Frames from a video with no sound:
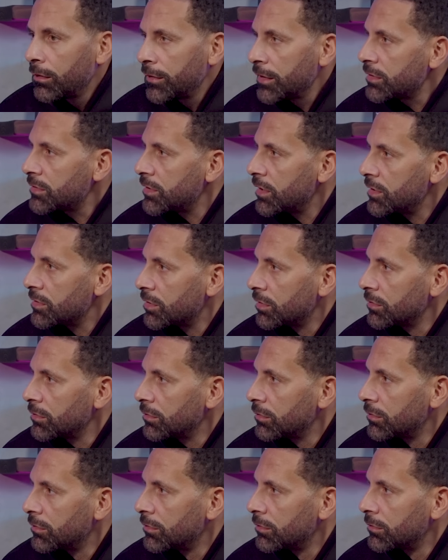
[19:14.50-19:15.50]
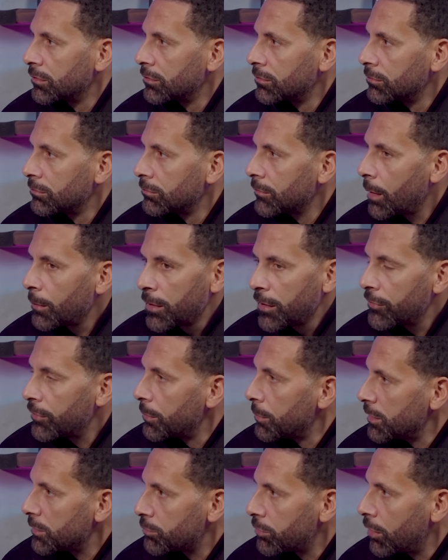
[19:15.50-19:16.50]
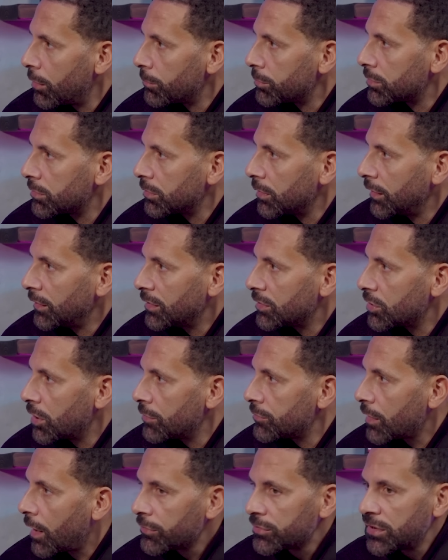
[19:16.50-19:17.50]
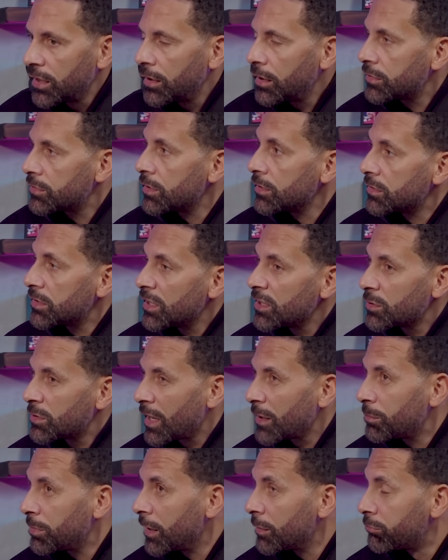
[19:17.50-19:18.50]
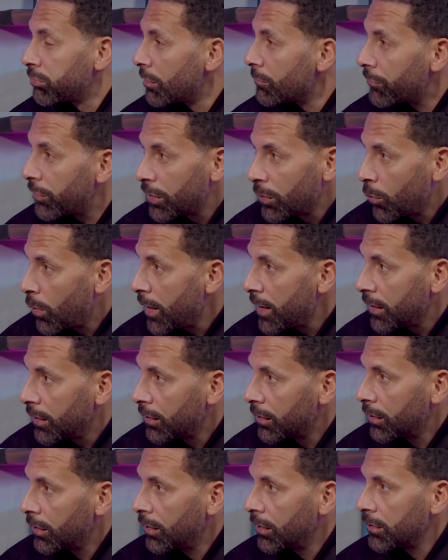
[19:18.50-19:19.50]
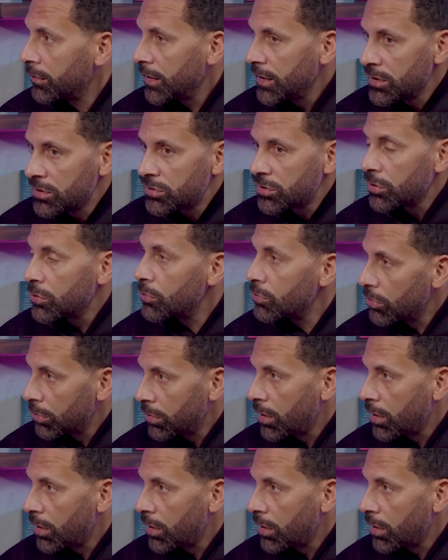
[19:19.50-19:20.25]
this season I'm giving him his props. He deserves it. I've said mm-hmm. since, since, they played Brentford away, mm-hmm. these two look